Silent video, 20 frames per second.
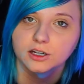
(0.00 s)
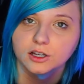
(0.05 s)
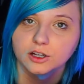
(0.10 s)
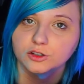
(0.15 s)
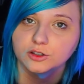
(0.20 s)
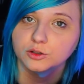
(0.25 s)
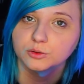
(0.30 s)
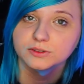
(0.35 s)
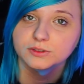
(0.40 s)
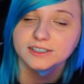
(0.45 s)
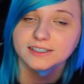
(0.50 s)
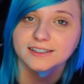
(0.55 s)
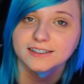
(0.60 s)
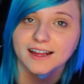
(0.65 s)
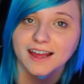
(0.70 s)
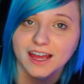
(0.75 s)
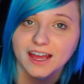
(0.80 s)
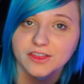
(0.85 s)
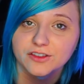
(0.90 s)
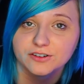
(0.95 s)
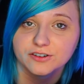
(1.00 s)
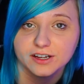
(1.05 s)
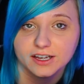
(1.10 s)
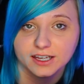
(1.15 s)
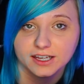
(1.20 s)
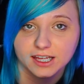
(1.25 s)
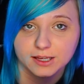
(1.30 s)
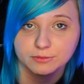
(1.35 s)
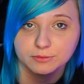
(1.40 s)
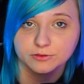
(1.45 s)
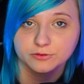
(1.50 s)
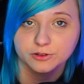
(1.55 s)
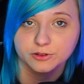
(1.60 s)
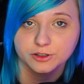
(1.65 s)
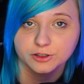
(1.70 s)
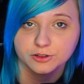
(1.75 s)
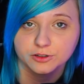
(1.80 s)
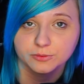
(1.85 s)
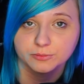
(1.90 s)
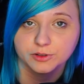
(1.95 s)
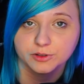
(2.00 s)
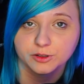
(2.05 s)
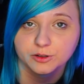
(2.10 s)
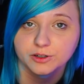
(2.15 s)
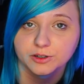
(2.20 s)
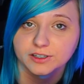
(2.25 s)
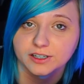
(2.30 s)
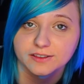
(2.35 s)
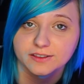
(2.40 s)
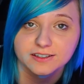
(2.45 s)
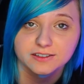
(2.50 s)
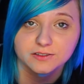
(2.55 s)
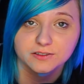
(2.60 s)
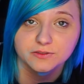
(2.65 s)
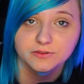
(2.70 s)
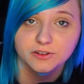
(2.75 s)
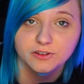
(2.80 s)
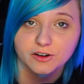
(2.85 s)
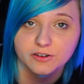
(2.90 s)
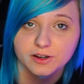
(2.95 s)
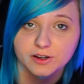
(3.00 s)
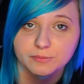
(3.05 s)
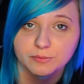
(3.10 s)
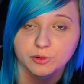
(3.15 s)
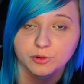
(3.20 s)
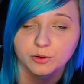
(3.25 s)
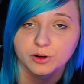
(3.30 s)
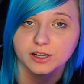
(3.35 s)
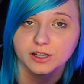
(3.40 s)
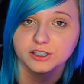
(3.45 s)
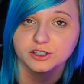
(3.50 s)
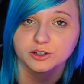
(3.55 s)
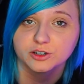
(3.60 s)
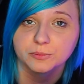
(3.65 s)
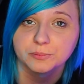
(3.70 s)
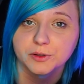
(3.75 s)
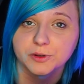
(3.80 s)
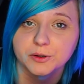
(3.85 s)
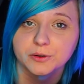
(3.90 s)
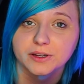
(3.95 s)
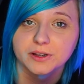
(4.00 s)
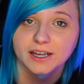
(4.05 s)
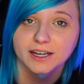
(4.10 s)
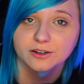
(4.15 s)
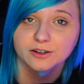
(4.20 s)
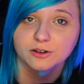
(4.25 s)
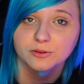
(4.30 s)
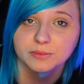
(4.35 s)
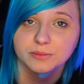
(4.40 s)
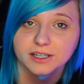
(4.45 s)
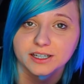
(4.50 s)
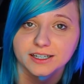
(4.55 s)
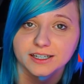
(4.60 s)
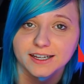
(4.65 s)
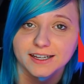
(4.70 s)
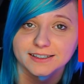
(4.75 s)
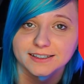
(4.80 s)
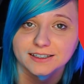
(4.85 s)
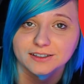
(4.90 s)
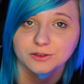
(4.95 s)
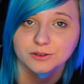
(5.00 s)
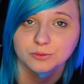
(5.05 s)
You'll need an Ethernet cable for your computer. Now, this is very important. Your computer cannot be connected to